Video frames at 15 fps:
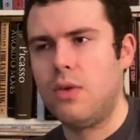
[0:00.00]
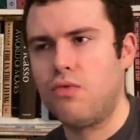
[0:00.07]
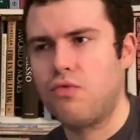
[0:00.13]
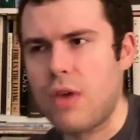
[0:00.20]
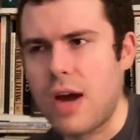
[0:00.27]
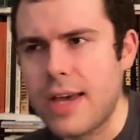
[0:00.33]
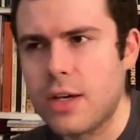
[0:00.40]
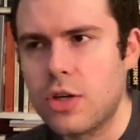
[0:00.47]
See,
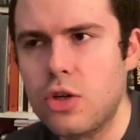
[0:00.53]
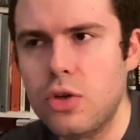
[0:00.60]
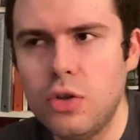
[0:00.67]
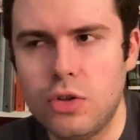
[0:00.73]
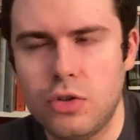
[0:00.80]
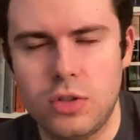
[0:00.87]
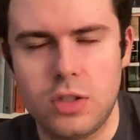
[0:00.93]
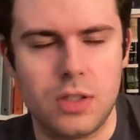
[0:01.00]
Ryan
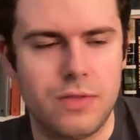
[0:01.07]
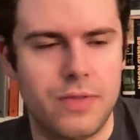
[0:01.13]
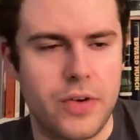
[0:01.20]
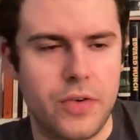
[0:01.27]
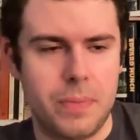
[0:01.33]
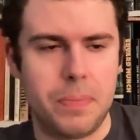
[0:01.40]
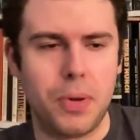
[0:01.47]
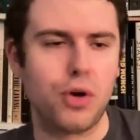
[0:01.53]
Coogler does
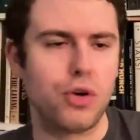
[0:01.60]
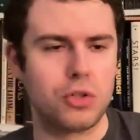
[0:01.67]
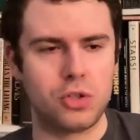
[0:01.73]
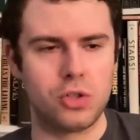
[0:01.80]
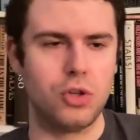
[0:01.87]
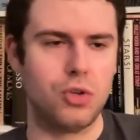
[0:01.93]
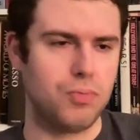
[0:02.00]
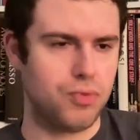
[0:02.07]
very
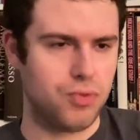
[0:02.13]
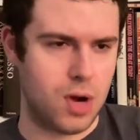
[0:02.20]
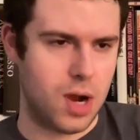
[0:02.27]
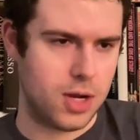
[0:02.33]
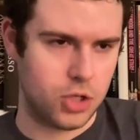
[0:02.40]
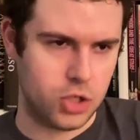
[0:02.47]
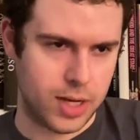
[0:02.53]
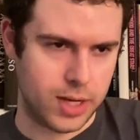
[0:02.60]
personal
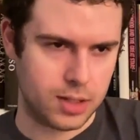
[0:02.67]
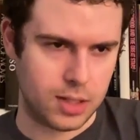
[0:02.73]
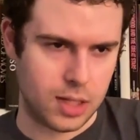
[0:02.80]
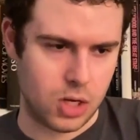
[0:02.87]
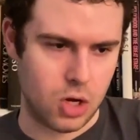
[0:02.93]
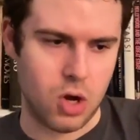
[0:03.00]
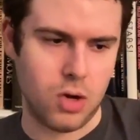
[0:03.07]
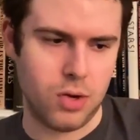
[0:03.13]
projects.
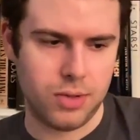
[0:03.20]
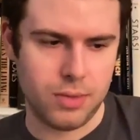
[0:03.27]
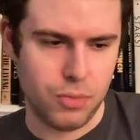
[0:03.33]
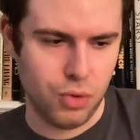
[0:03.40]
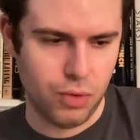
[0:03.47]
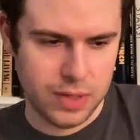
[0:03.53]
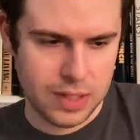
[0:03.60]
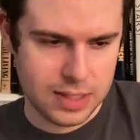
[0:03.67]
Like, all the
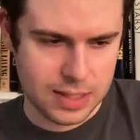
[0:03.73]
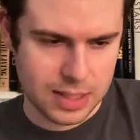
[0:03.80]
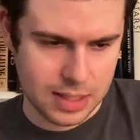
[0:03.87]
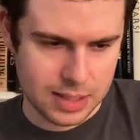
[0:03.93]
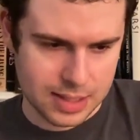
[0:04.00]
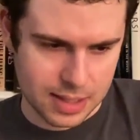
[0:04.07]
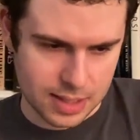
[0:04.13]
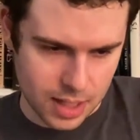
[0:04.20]
movies he
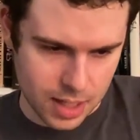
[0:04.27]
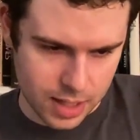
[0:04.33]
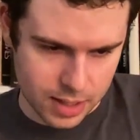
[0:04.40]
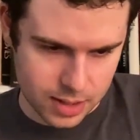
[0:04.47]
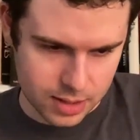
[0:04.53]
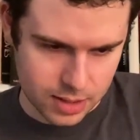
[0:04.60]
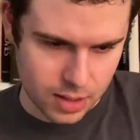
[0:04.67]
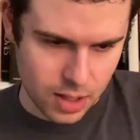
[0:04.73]

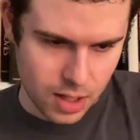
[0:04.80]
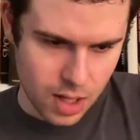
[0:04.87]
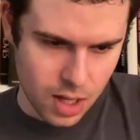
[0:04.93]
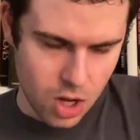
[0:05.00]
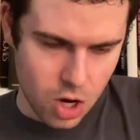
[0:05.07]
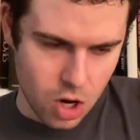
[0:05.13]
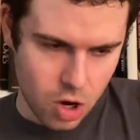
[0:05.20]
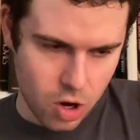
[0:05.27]
does
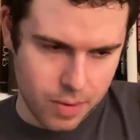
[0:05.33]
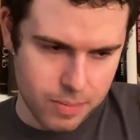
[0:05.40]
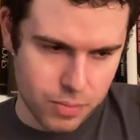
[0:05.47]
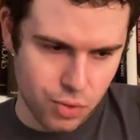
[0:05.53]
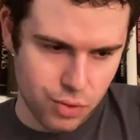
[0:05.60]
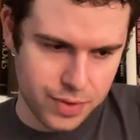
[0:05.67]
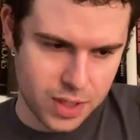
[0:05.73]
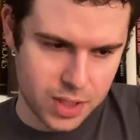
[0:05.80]
are
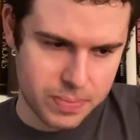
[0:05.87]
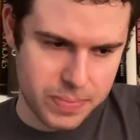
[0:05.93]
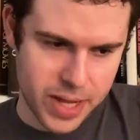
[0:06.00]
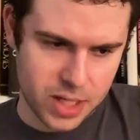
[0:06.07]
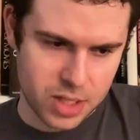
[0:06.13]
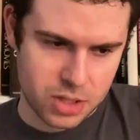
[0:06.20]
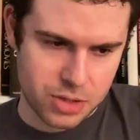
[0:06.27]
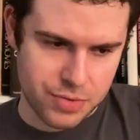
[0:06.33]
movies
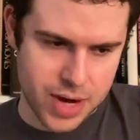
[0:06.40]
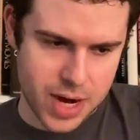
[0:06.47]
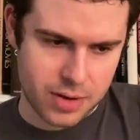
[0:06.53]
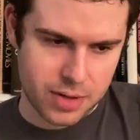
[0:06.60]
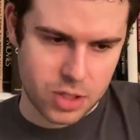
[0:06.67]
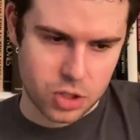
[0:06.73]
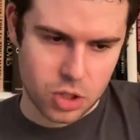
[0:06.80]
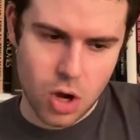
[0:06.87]
based
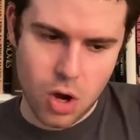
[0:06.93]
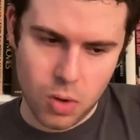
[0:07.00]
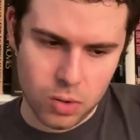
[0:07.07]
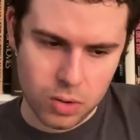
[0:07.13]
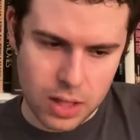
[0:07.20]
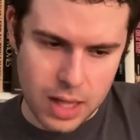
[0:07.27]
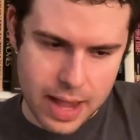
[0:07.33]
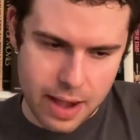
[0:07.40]
around his
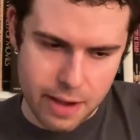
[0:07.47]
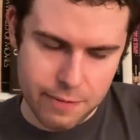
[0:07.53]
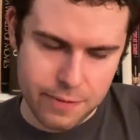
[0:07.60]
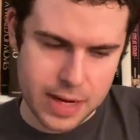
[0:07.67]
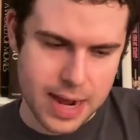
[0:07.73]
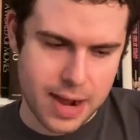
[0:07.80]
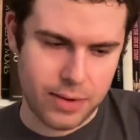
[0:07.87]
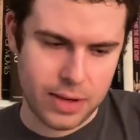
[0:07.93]
own life
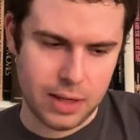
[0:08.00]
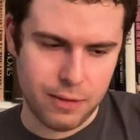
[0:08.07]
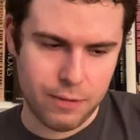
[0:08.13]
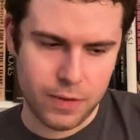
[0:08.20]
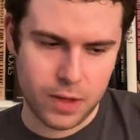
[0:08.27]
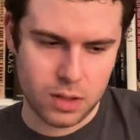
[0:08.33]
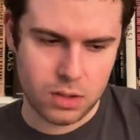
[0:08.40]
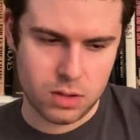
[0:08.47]
and how he
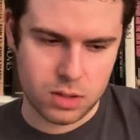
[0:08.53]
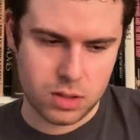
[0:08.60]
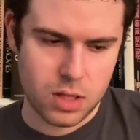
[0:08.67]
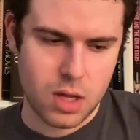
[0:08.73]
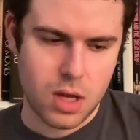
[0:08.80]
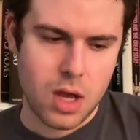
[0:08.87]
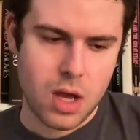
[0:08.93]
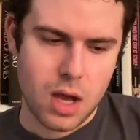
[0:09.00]
feels
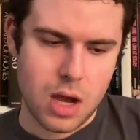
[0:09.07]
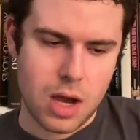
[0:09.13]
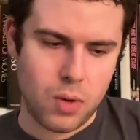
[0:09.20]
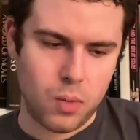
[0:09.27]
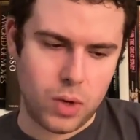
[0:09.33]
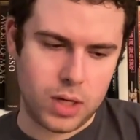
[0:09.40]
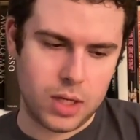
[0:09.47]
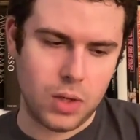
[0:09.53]

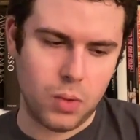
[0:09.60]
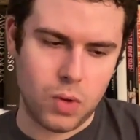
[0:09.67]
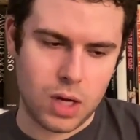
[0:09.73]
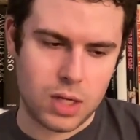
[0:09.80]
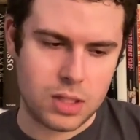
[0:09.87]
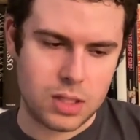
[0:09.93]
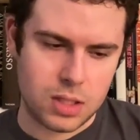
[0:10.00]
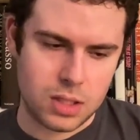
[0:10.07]
what he
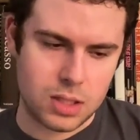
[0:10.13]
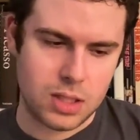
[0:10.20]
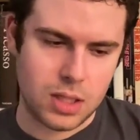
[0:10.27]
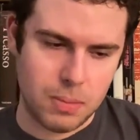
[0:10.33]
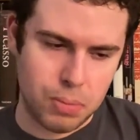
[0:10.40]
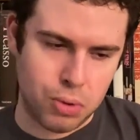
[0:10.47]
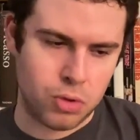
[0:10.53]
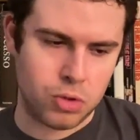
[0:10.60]
wants to see
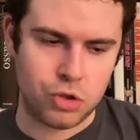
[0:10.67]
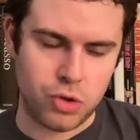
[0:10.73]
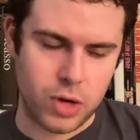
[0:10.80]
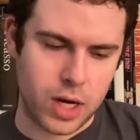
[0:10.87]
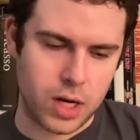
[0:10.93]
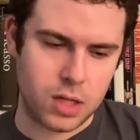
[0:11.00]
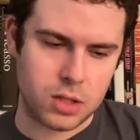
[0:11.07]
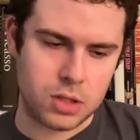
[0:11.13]

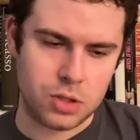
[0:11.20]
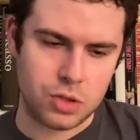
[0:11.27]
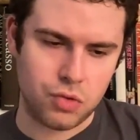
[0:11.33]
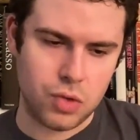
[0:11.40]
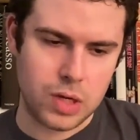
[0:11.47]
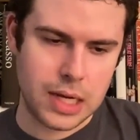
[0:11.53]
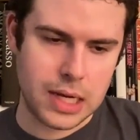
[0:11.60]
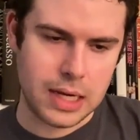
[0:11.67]
portrayed on
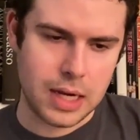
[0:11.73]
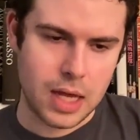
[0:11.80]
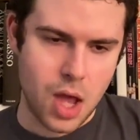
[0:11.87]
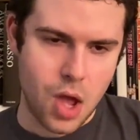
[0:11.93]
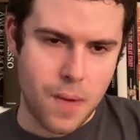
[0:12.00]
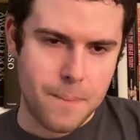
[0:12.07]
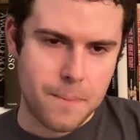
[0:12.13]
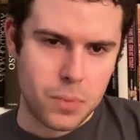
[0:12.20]
screen.
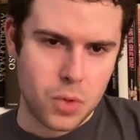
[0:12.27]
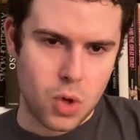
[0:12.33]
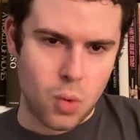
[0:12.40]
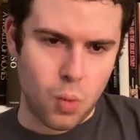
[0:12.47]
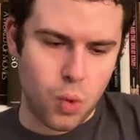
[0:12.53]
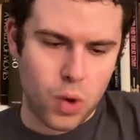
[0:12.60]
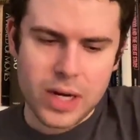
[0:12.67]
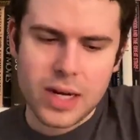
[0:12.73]

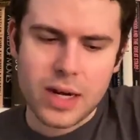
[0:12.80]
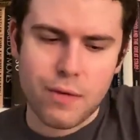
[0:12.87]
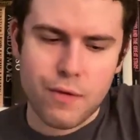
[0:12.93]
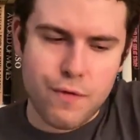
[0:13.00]
Wouldn't have